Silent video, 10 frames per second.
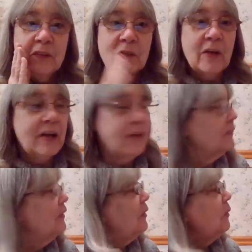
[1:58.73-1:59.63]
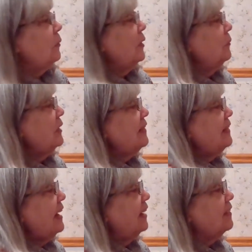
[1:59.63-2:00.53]
crayon. When we
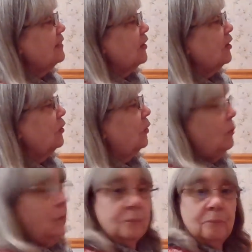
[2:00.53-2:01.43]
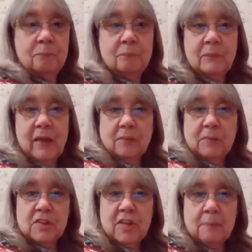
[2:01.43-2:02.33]
see a circle, that's
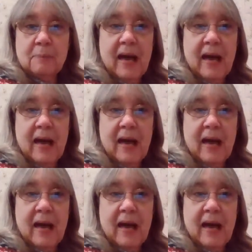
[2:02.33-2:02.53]
what shape